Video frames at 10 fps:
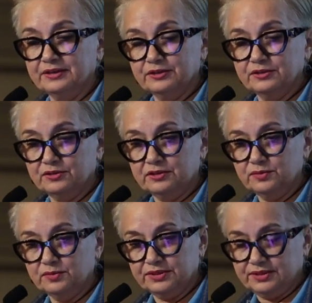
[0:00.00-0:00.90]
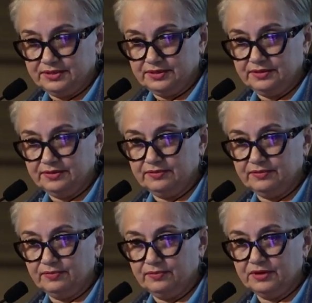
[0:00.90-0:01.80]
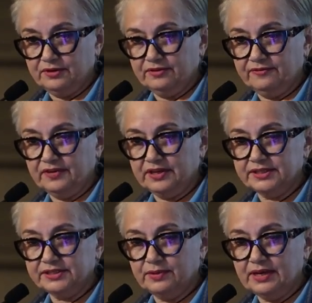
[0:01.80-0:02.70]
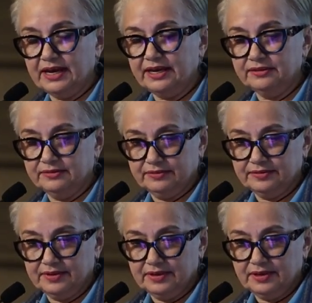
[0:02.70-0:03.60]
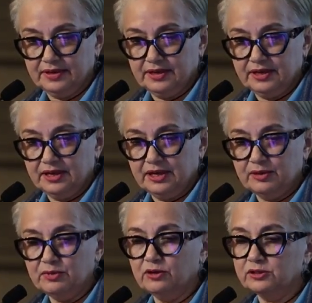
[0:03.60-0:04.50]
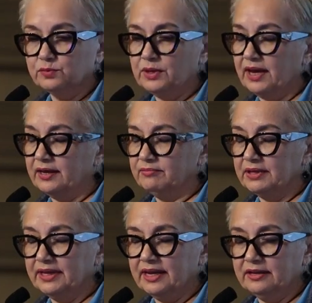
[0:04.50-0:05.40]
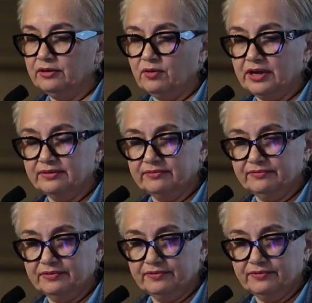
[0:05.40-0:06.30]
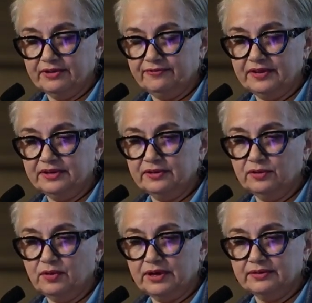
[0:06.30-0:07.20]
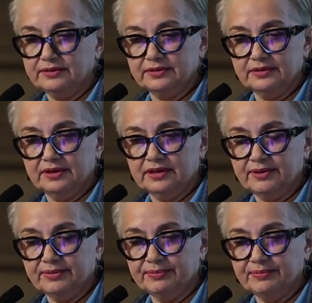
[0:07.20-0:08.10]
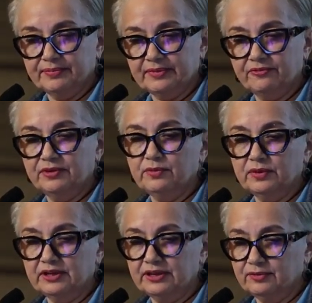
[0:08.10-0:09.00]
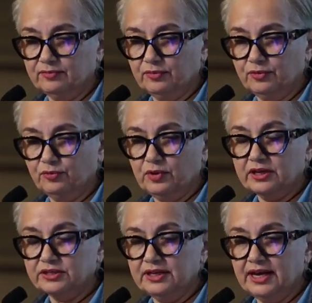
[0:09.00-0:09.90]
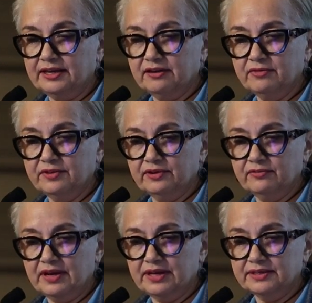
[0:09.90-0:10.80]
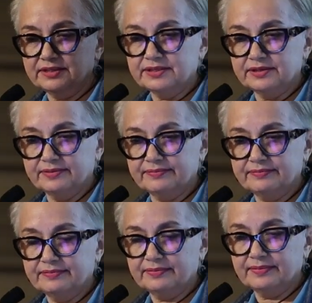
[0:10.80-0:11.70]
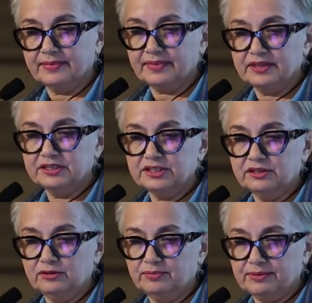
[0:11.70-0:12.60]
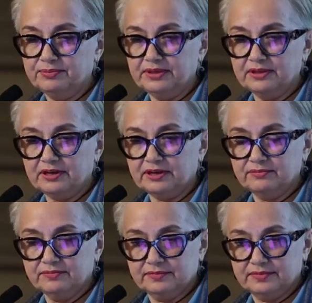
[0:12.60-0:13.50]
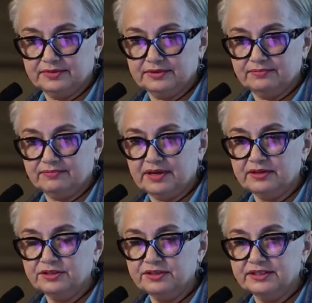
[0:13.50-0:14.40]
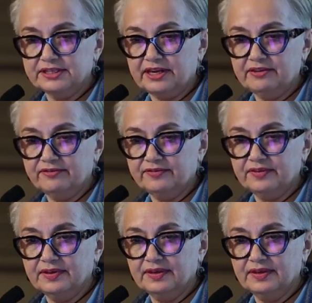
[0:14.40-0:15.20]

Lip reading: So this was one of the floods that we had. And because we had been getting flooded quite frequently, we actually had everything raised. This is a little puppy that I managed to save.